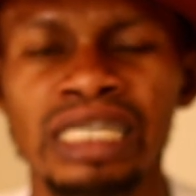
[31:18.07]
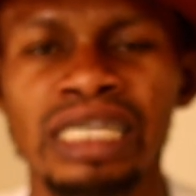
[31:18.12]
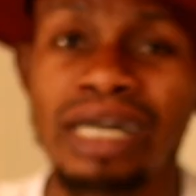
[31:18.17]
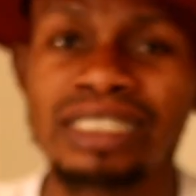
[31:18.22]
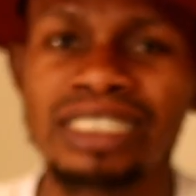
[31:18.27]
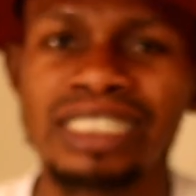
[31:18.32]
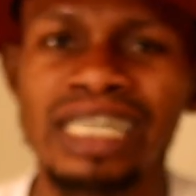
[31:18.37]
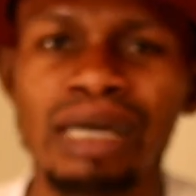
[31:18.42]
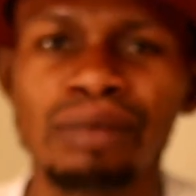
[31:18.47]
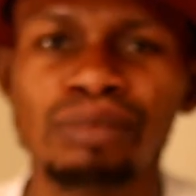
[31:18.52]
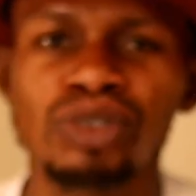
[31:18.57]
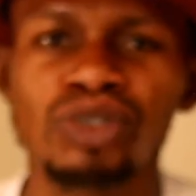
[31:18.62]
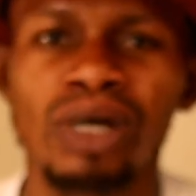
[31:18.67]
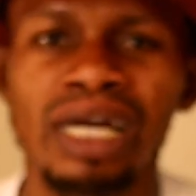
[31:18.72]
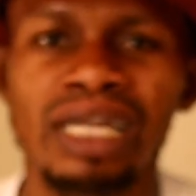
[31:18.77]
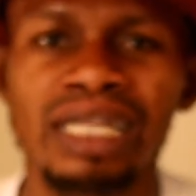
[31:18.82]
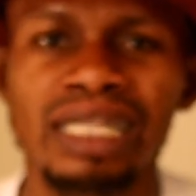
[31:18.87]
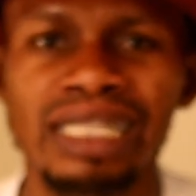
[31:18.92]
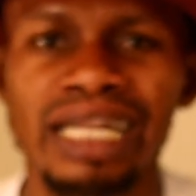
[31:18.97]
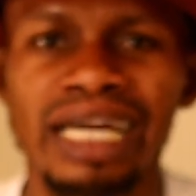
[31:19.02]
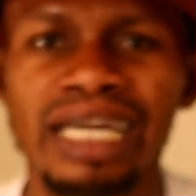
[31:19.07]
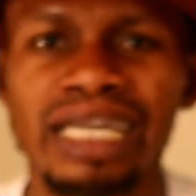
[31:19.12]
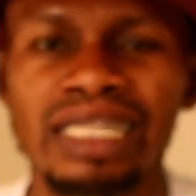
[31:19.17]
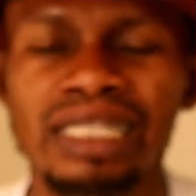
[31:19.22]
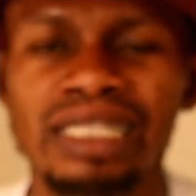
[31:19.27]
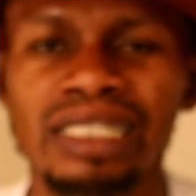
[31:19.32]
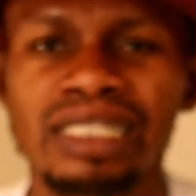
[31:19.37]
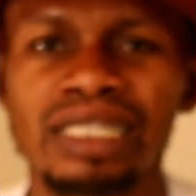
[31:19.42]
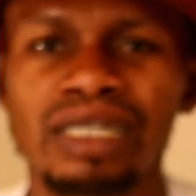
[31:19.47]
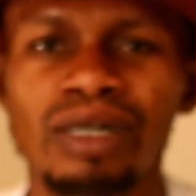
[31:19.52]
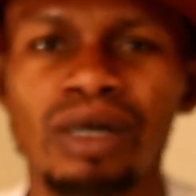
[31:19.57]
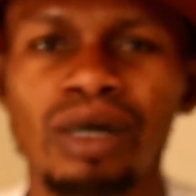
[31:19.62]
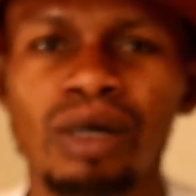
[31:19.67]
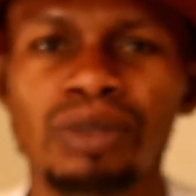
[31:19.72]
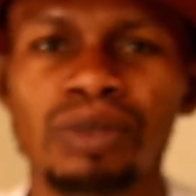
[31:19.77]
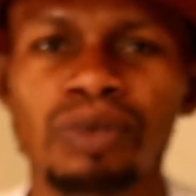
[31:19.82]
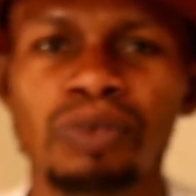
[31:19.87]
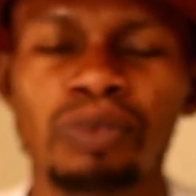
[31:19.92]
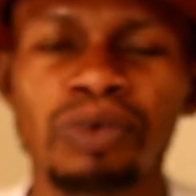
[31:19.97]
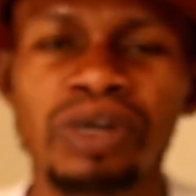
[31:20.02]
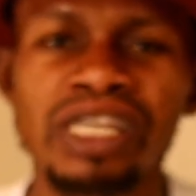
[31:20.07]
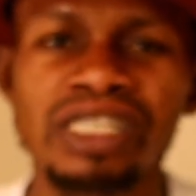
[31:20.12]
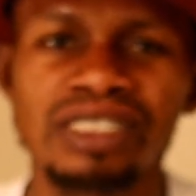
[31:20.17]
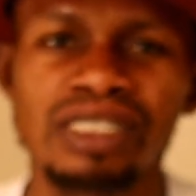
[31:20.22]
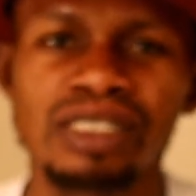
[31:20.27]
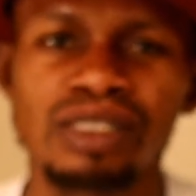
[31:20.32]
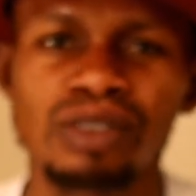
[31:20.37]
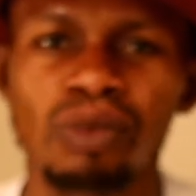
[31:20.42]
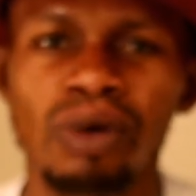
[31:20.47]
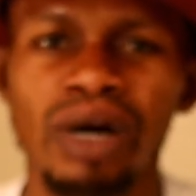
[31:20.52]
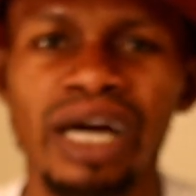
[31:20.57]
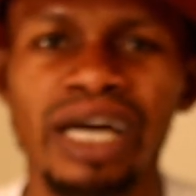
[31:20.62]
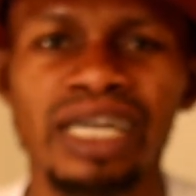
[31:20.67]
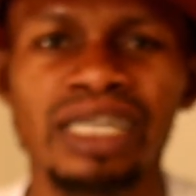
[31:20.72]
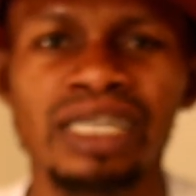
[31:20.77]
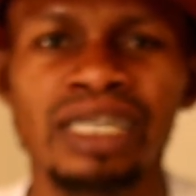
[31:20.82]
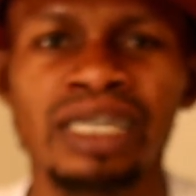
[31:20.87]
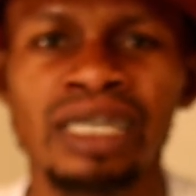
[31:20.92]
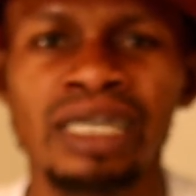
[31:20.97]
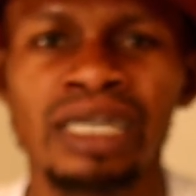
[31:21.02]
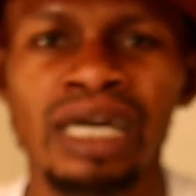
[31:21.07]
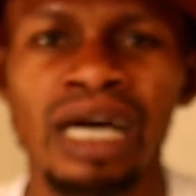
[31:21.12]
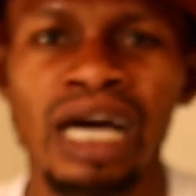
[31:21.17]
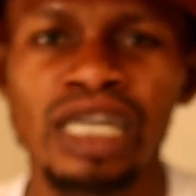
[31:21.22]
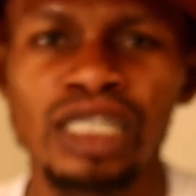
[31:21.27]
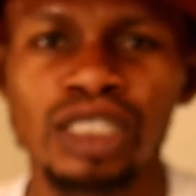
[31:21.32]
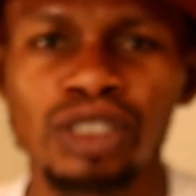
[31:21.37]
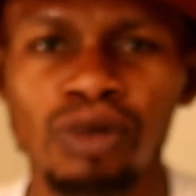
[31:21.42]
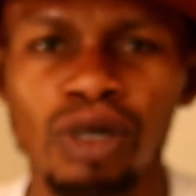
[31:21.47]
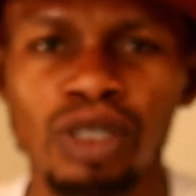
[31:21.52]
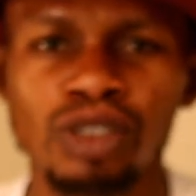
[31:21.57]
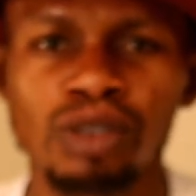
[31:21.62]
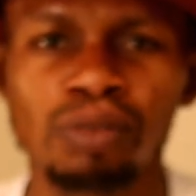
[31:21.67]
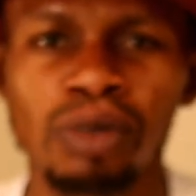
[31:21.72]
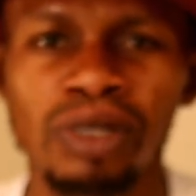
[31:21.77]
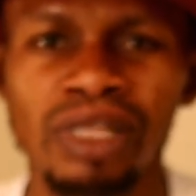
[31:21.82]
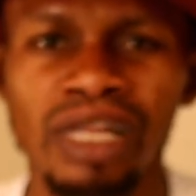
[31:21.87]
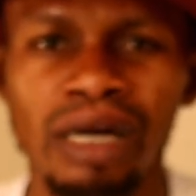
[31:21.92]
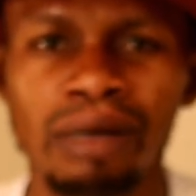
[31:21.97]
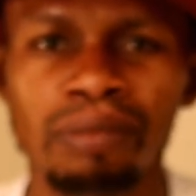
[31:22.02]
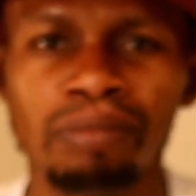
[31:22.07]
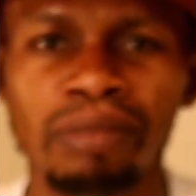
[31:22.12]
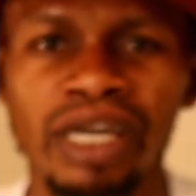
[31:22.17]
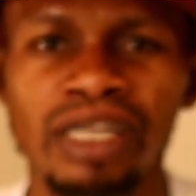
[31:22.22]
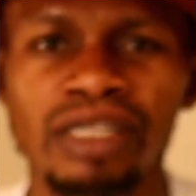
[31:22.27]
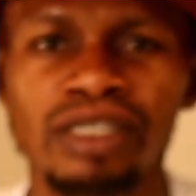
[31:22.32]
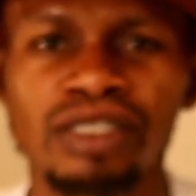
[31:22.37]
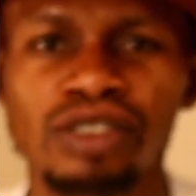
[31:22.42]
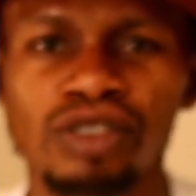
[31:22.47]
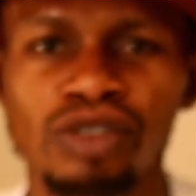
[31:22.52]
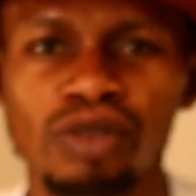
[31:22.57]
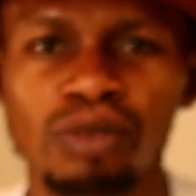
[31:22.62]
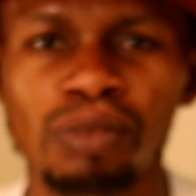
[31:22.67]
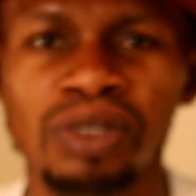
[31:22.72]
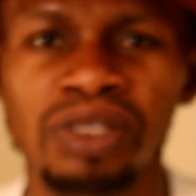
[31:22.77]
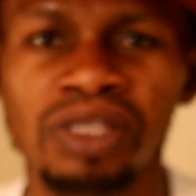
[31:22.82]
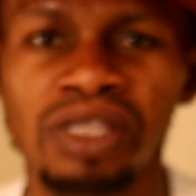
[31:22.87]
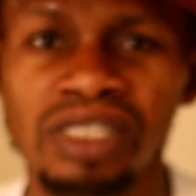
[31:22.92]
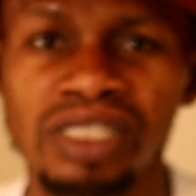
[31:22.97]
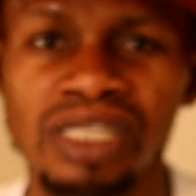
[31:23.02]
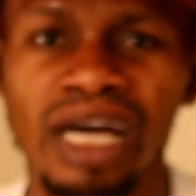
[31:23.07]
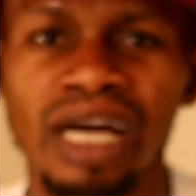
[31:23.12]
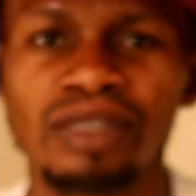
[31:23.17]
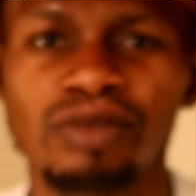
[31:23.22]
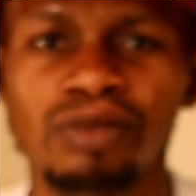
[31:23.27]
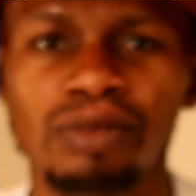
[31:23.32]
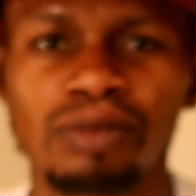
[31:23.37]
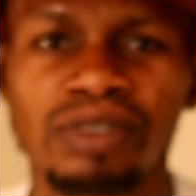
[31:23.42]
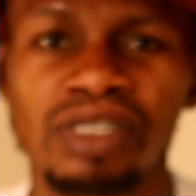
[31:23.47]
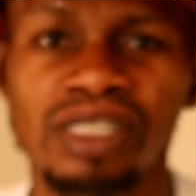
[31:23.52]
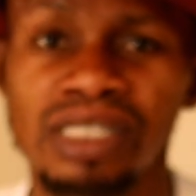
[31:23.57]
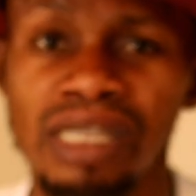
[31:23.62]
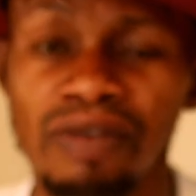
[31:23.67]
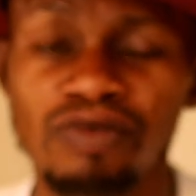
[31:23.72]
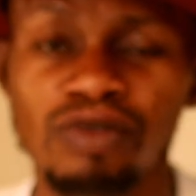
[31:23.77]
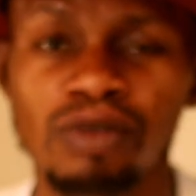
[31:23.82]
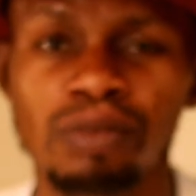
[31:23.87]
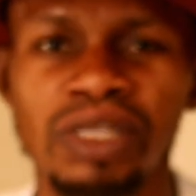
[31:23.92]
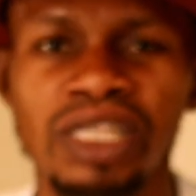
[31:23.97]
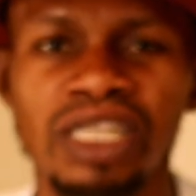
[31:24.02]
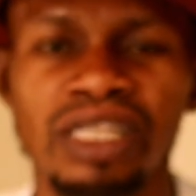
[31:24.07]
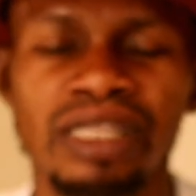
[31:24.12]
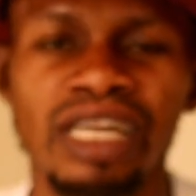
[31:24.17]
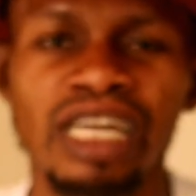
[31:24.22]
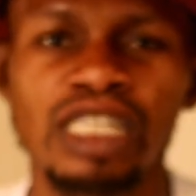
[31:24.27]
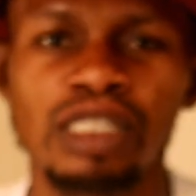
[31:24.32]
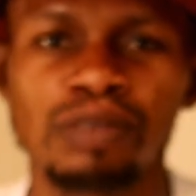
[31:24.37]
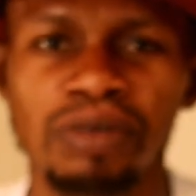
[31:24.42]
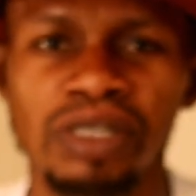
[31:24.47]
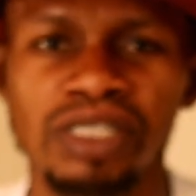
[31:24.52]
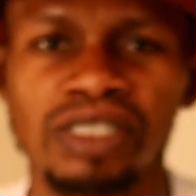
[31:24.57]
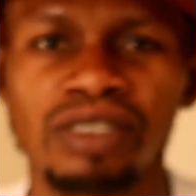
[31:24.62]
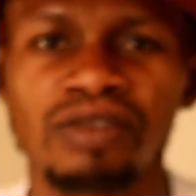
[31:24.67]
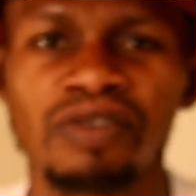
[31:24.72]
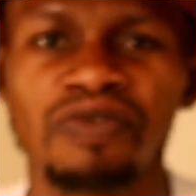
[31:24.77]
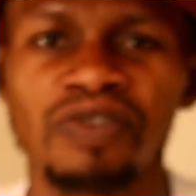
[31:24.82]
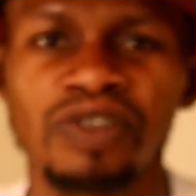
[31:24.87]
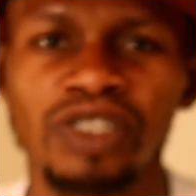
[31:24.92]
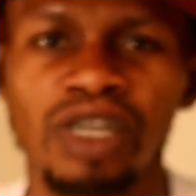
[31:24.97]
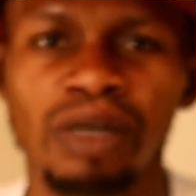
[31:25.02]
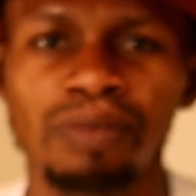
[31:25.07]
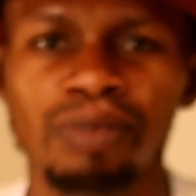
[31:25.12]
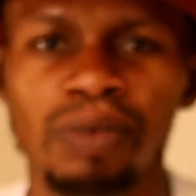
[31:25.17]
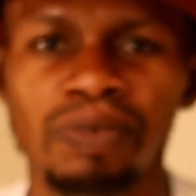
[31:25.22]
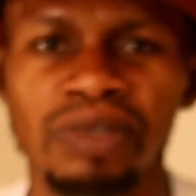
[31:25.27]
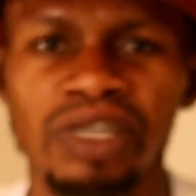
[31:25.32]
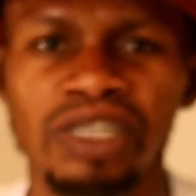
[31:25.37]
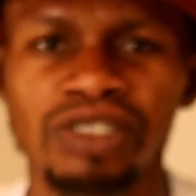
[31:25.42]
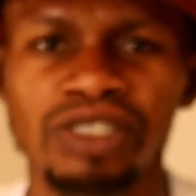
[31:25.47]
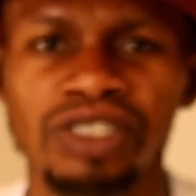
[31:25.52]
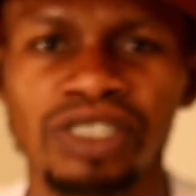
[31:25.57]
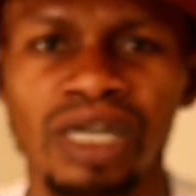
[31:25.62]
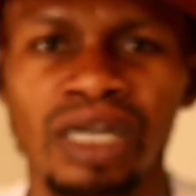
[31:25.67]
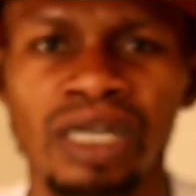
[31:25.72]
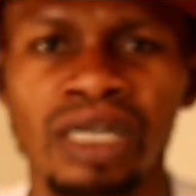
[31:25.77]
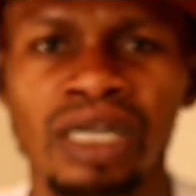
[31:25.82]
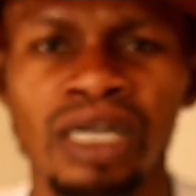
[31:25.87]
A time to outline reasons why Asiwaju Bola Ahmed Tinubu deserve to be the next president of the Federal Republic of Nigeria.